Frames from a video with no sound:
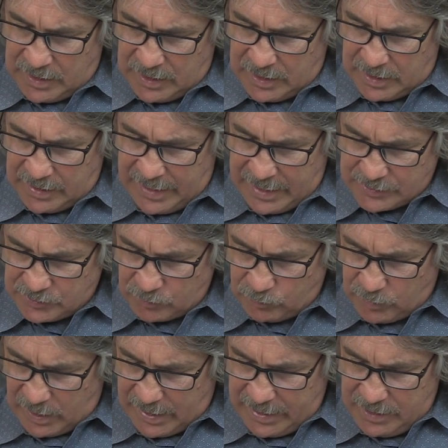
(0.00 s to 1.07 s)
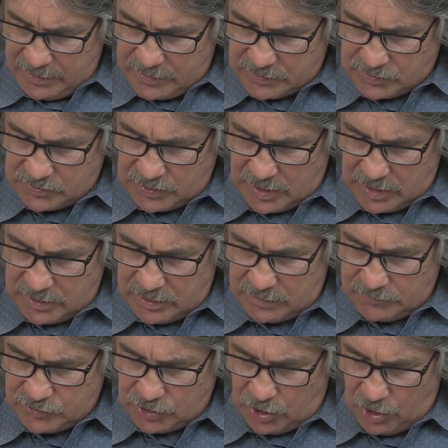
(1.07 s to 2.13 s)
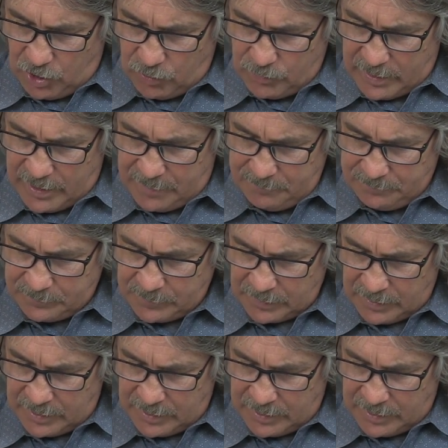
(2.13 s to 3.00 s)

Azariah, the son of Jehoram,